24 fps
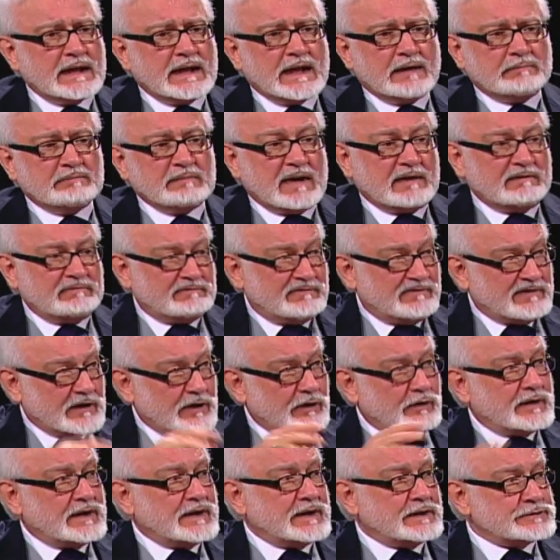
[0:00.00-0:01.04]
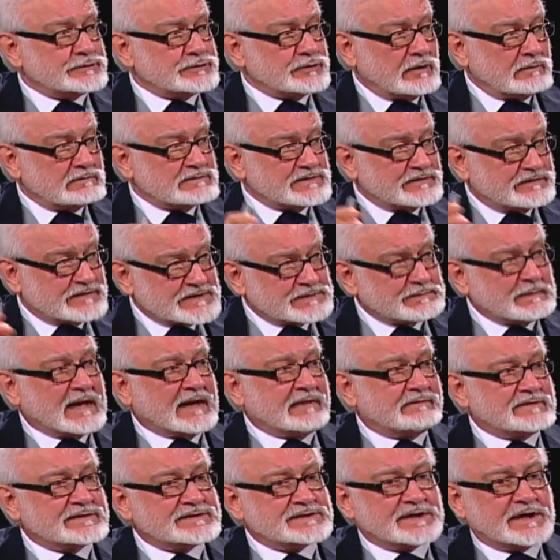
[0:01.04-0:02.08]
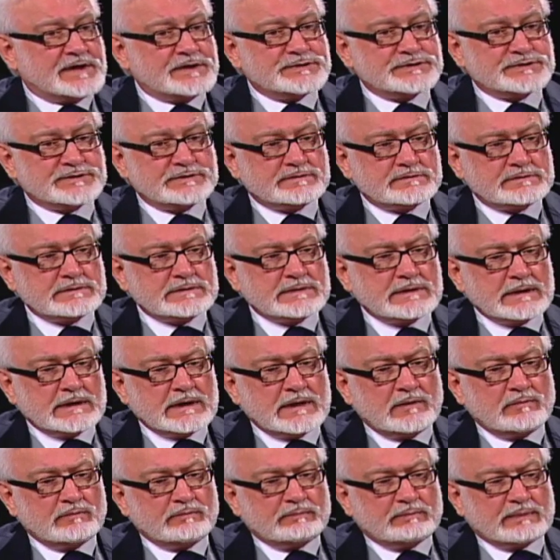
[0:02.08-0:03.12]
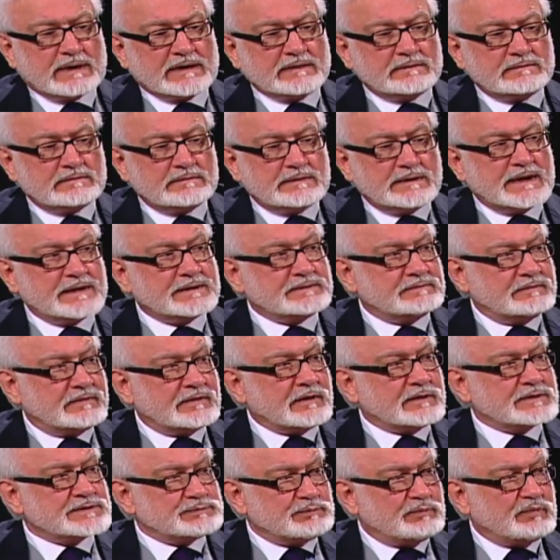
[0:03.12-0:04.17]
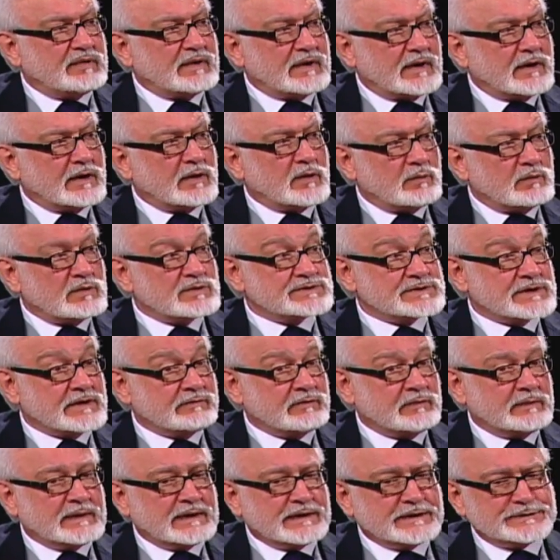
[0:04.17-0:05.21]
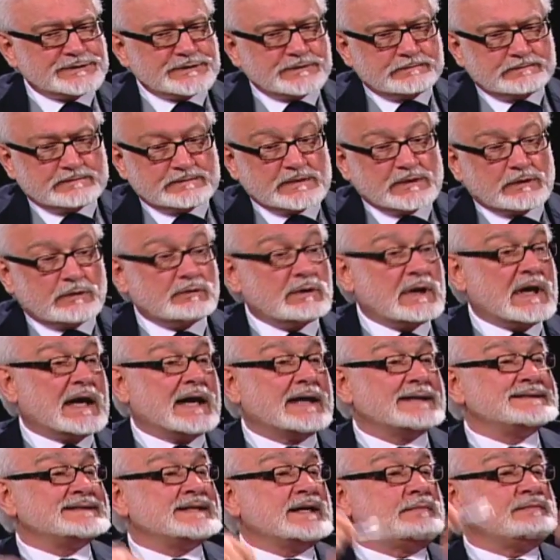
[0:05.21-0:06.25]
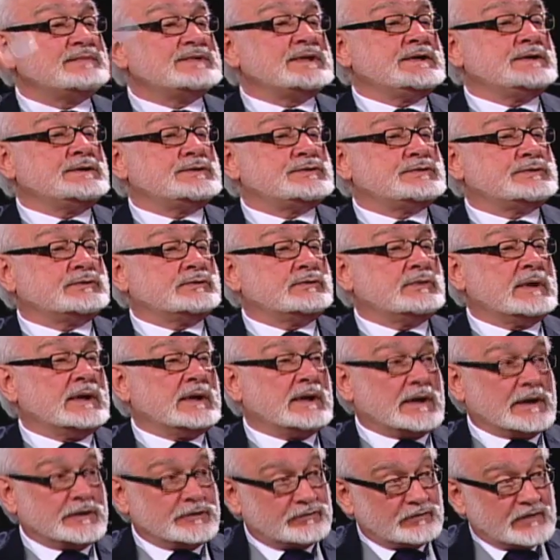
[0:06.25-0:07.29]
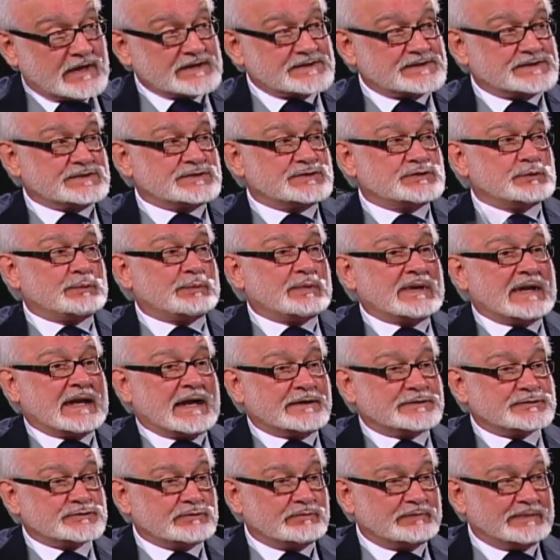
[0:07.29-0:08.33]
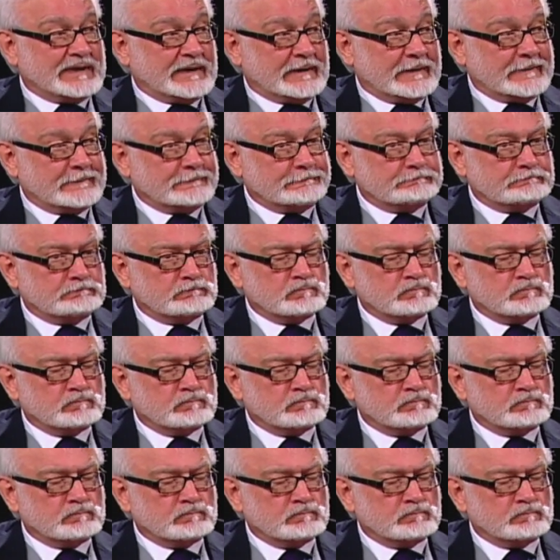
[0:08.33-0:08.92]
It may vary in terms of its manifestation, but there's prayer in almost every religion, attempting to address the supernatural being.